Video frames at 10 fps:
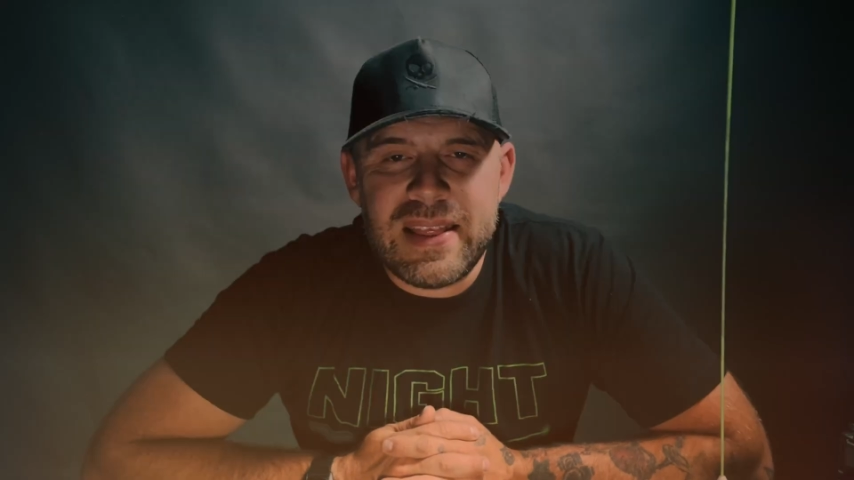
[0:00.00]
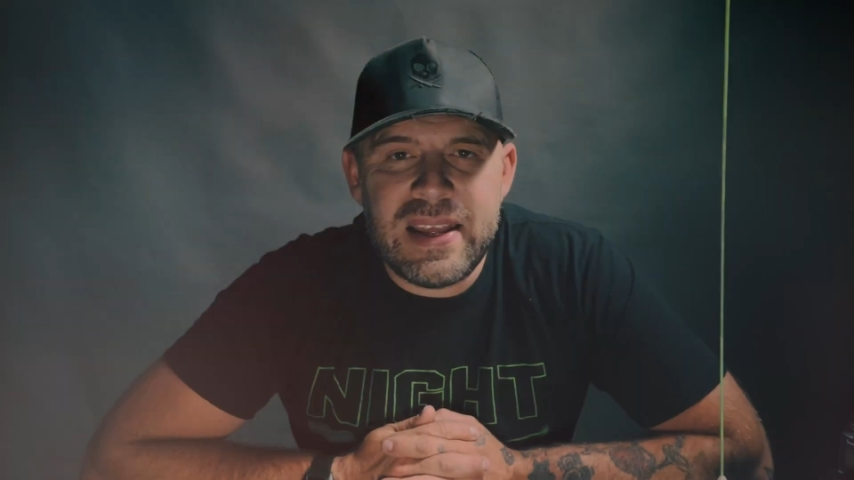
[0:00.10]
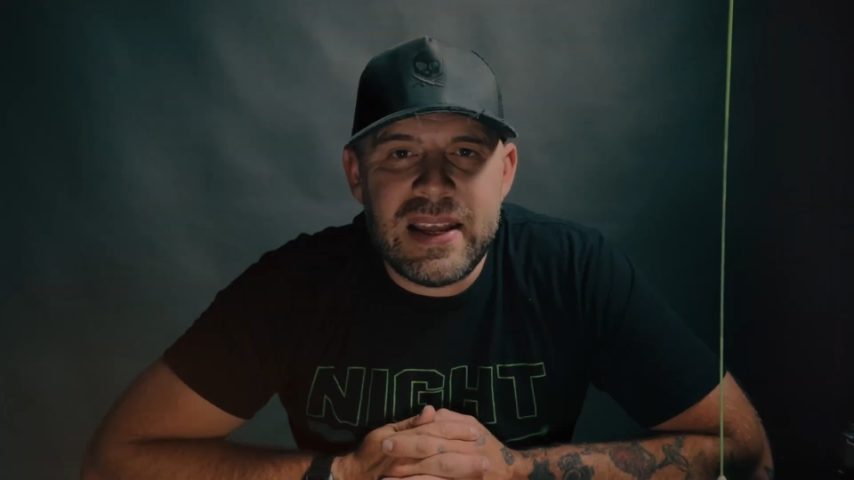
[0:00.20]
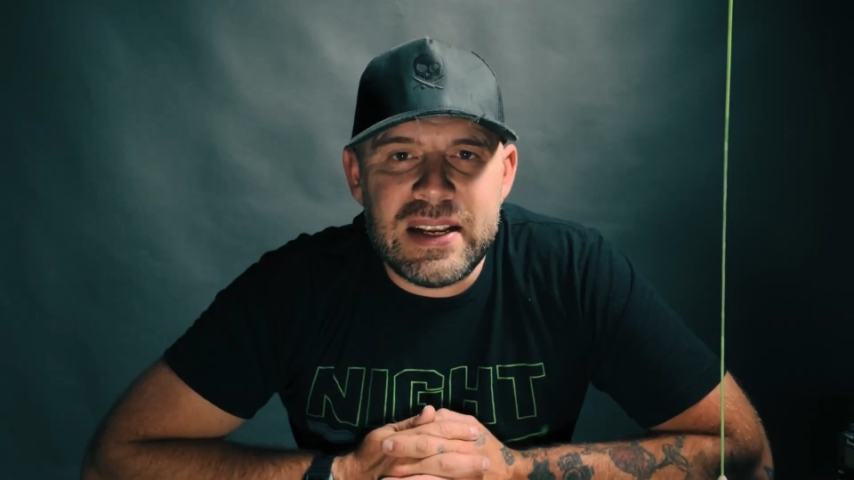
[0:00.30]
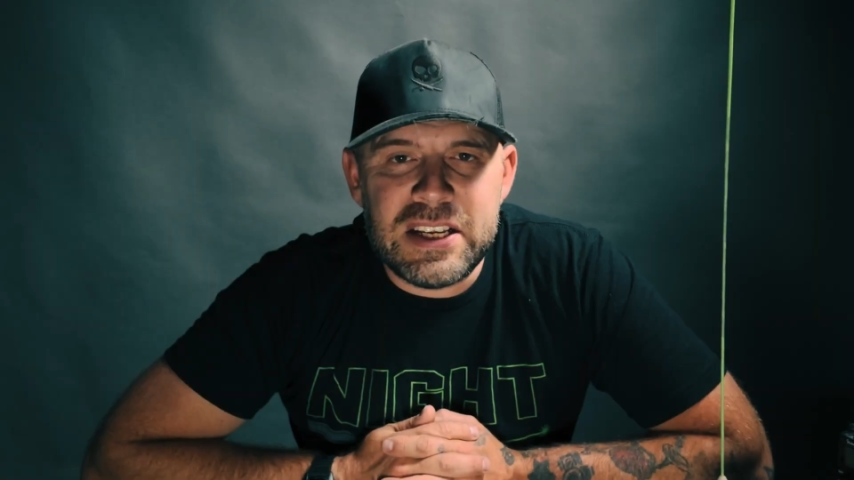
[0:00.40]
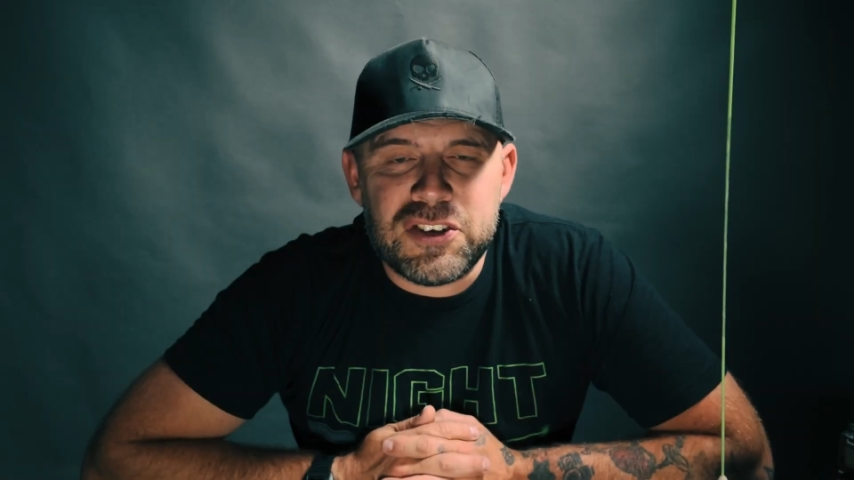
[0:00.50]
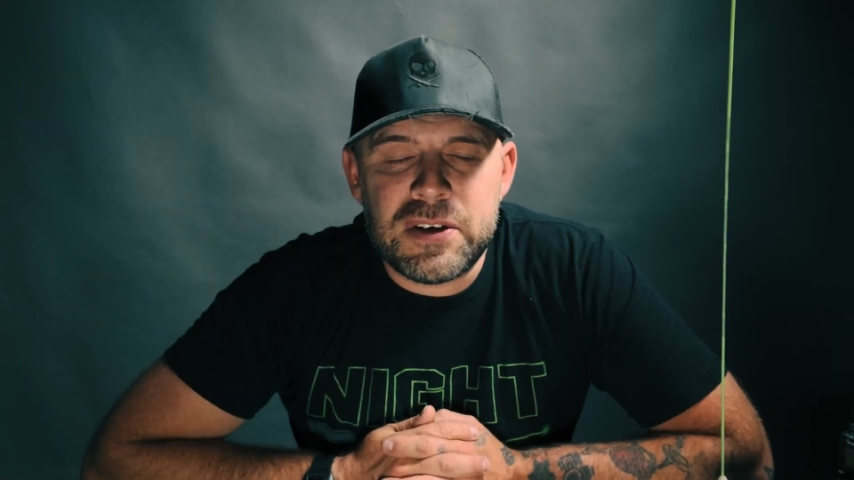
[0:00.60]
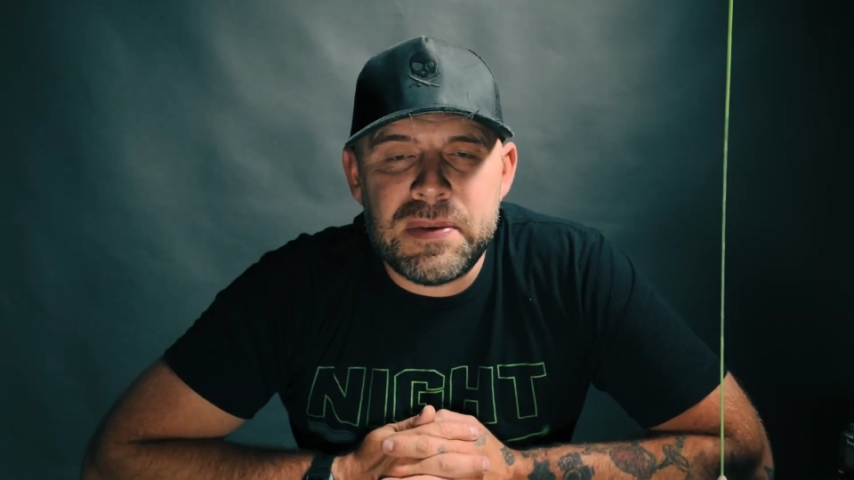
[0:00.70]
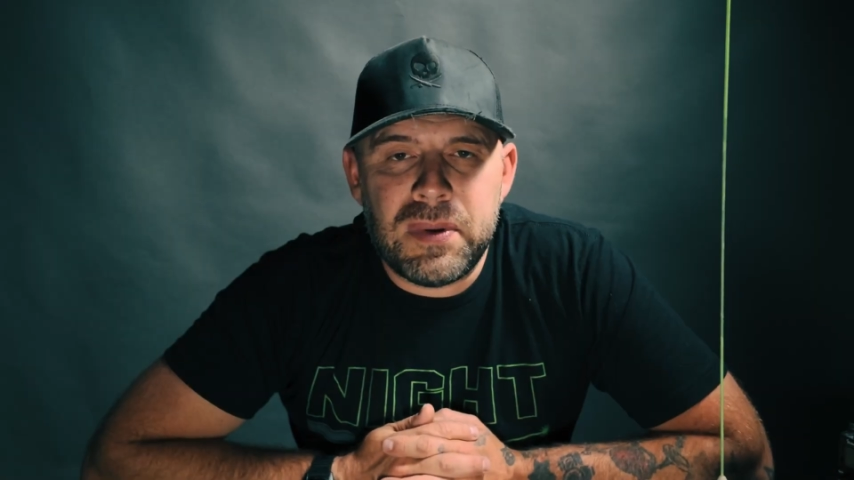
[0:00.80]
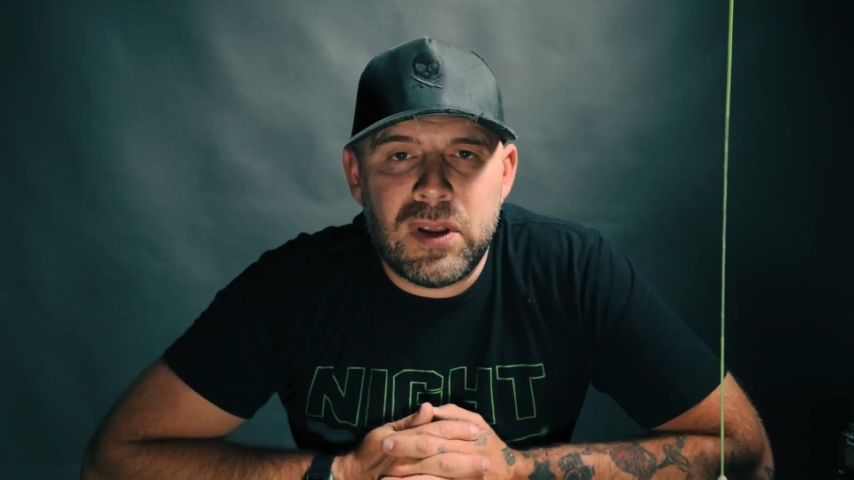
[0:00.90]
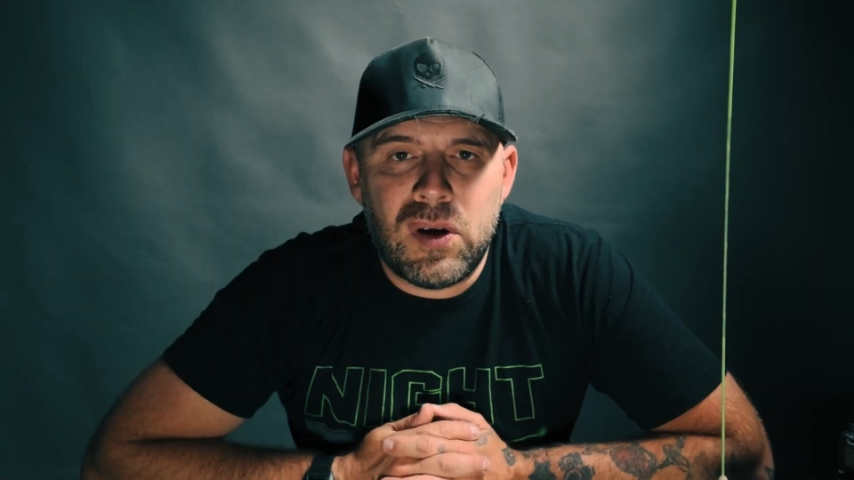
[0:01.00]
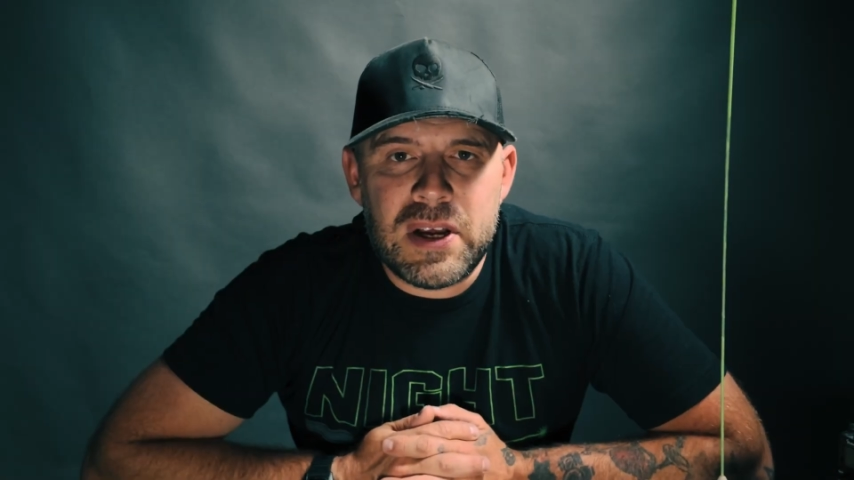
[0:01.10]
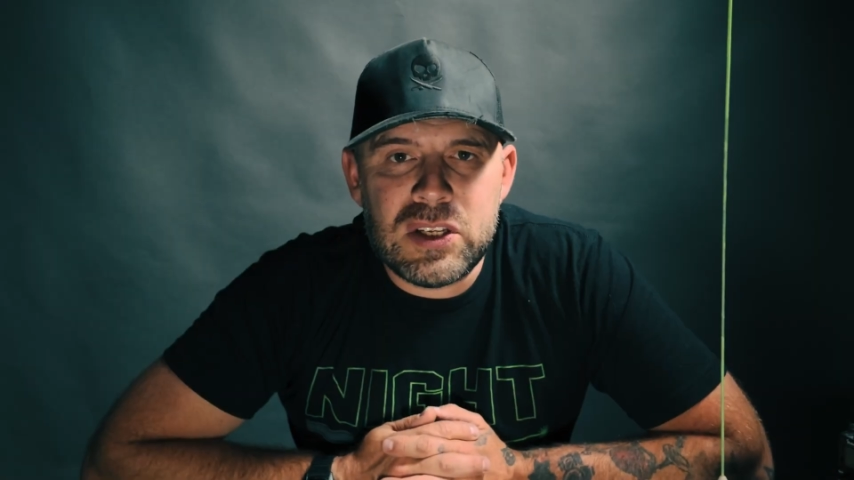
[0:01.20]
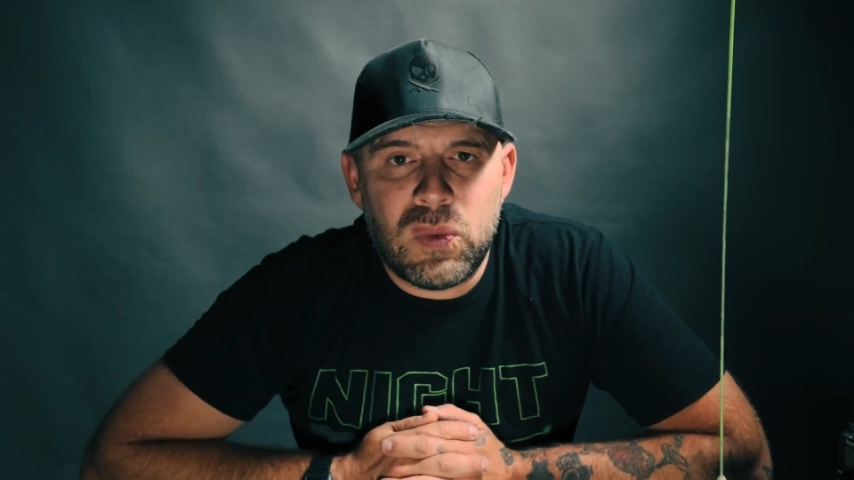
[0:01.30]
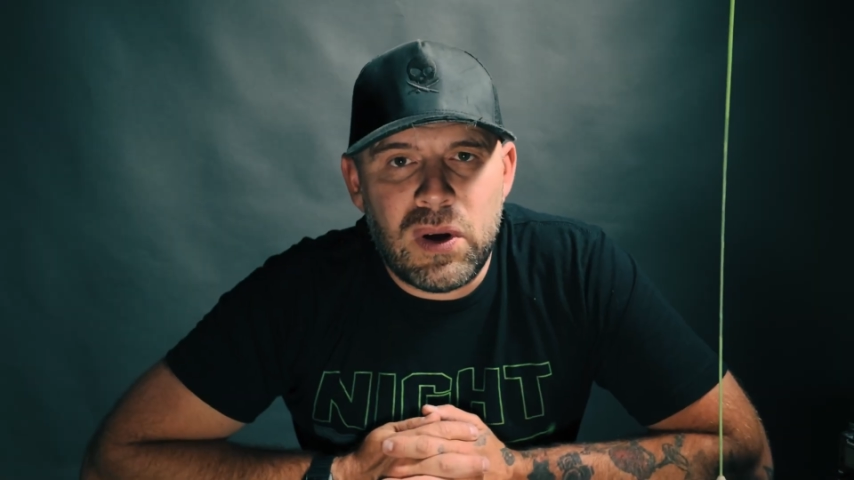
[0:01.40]
in the description
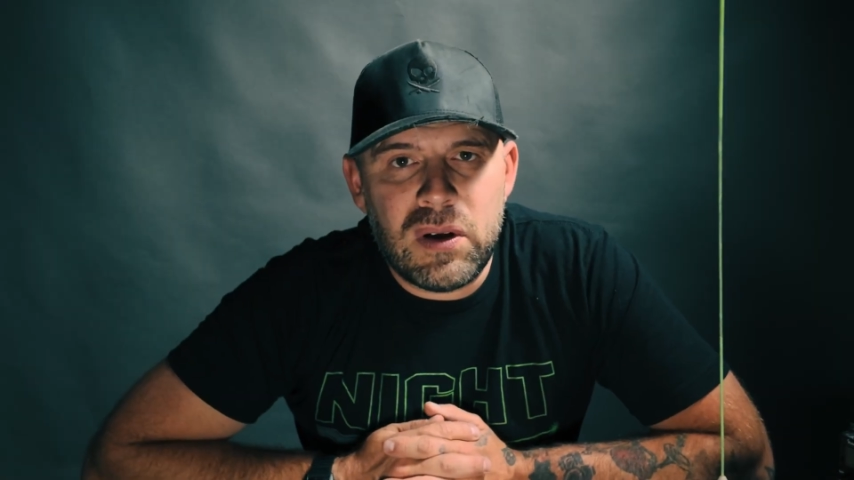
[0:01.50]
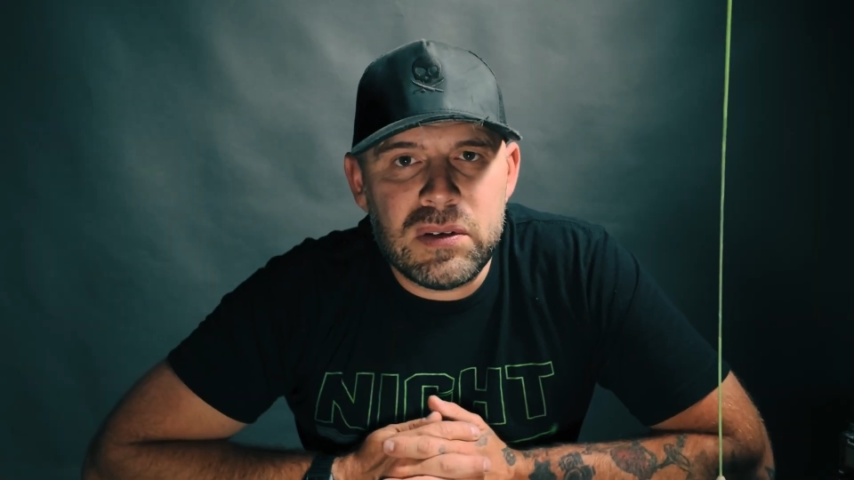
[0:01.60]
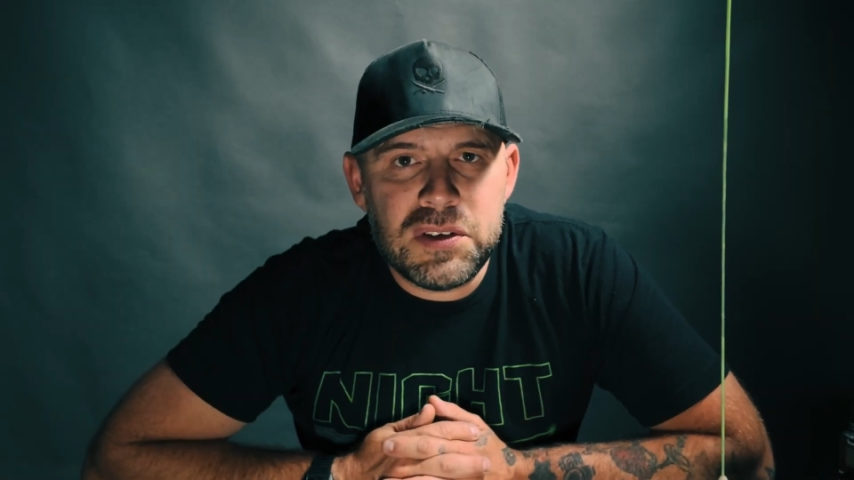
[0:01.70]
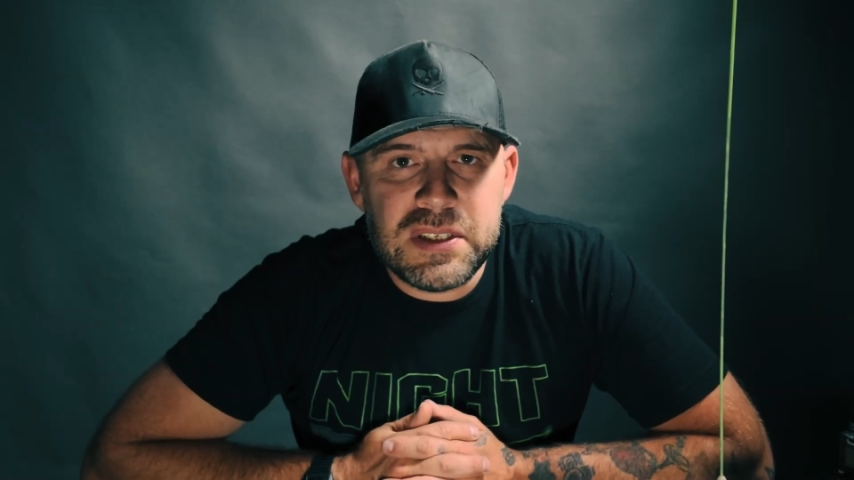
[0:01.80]
below as well